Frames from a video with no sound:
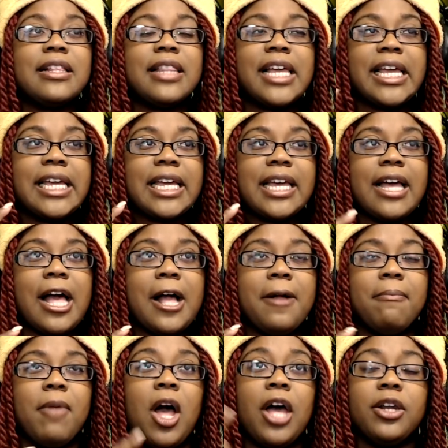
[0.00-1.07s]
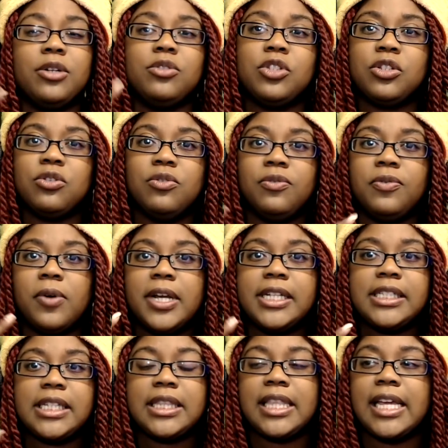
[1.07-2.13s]
like um, auto-tune
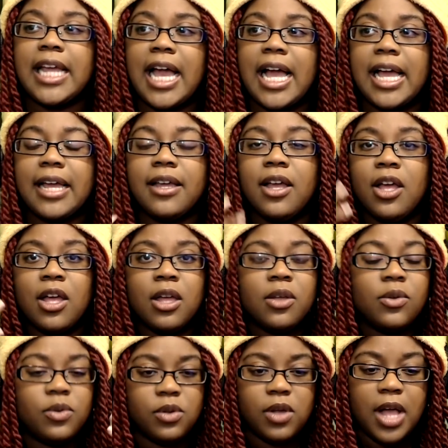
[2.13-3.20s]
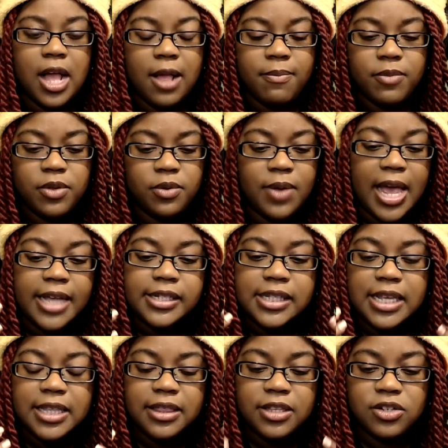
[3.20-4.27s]
voice that the guy um, who has
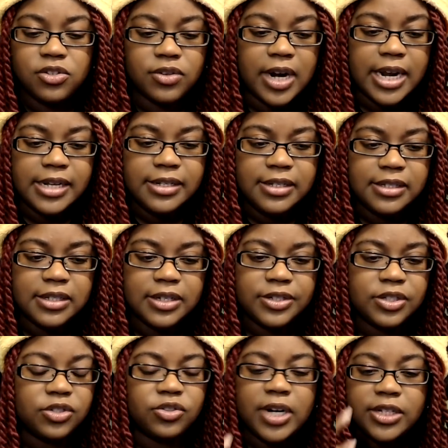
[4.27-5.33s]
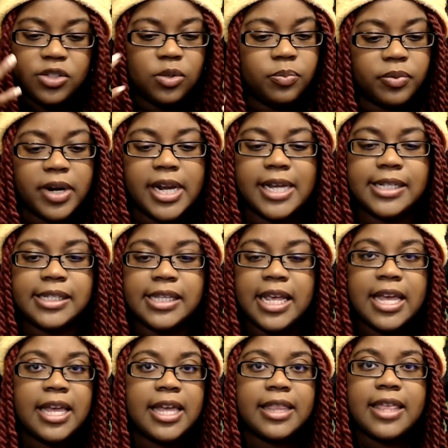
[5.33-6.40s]
like the dreads, is, dreads or braids
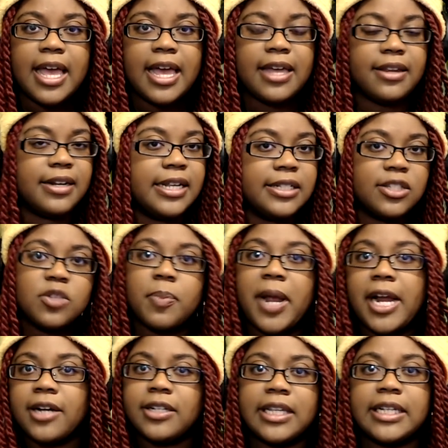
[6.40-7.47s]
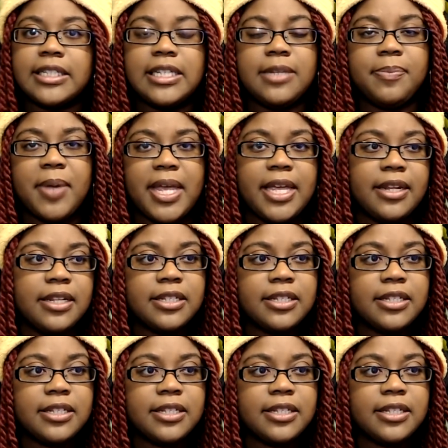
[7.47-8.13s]
that inspired like T-Pain.